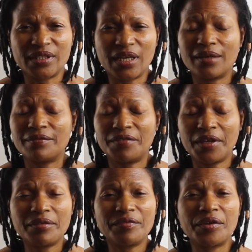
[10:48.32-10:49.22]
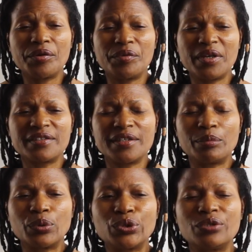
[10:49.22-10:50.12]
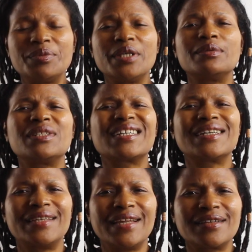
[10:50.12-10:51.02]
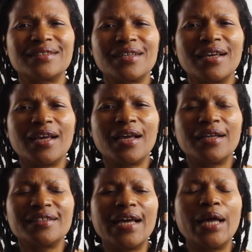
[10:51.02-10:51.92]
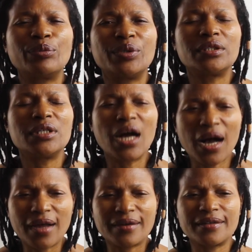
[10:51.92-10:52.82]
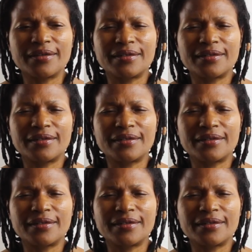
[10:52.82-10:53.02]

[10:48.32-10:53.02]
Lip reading: and very reasonable, to be able to connect time with God.